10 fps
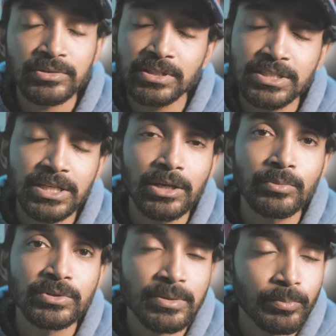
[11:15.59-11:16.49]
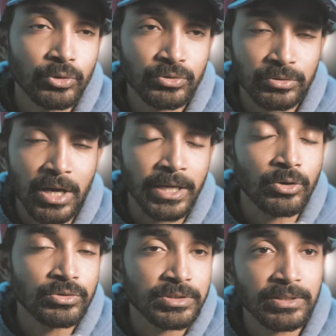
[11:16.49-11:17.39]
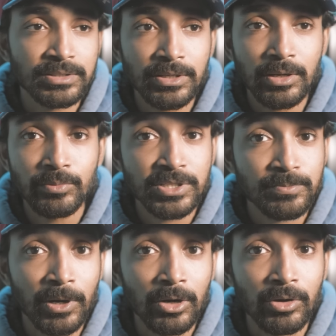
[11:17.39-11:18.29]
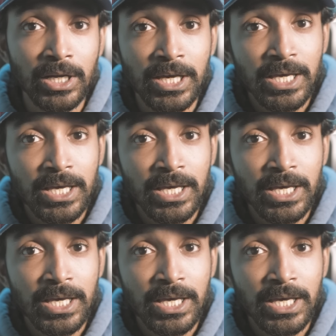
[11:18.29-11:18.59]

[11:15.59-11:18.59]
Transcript: 60 kilometers, suppose I go 60 kilometers per hour,